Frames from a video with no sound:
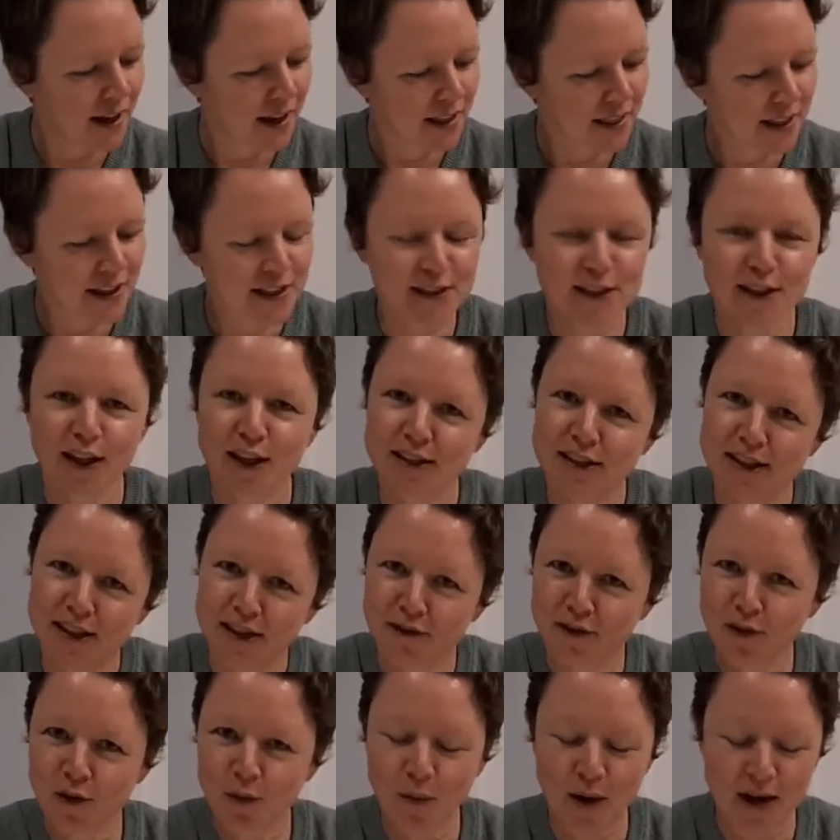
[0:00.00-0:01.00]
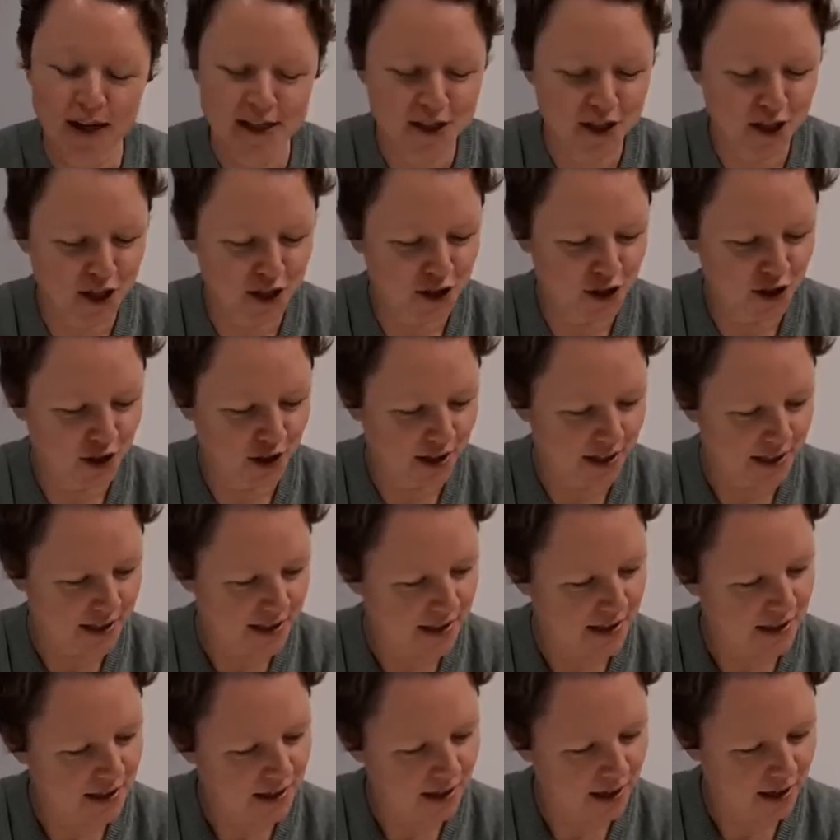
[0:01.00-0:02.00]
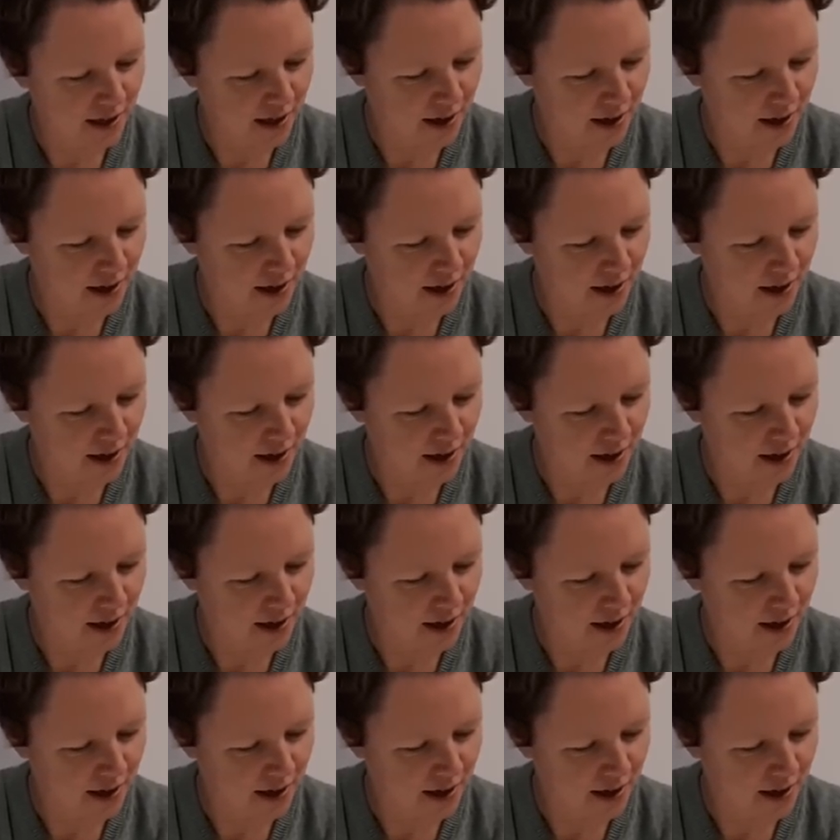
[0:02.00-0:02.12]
There's lots of different ways you can do this.